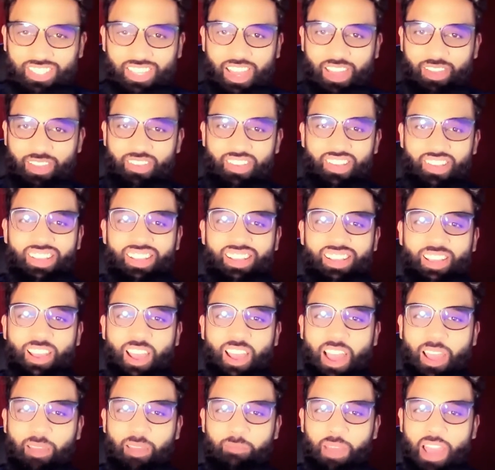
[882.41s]
I
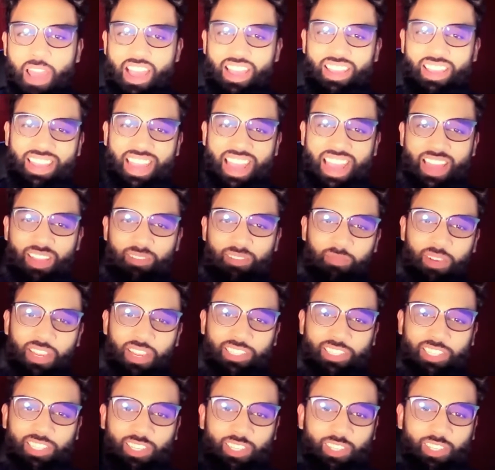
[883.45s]
had my
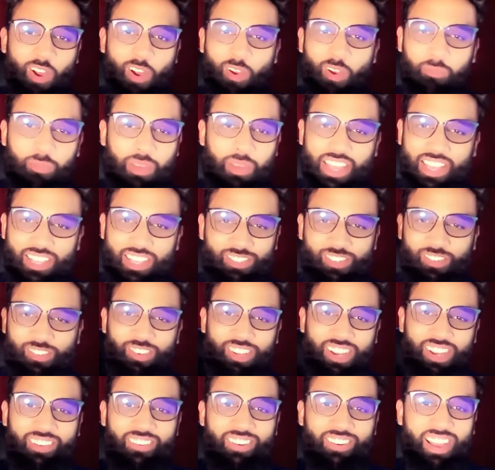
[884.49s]
TikTok page or
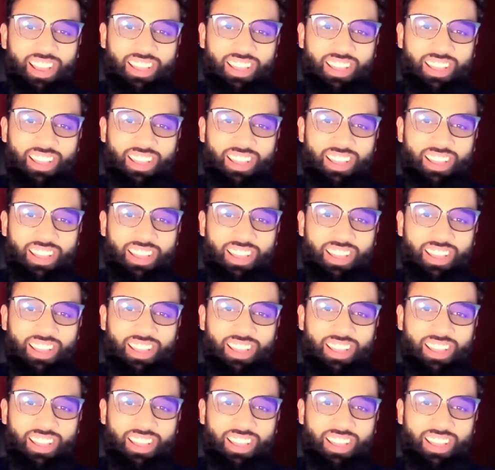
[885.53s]
whatever.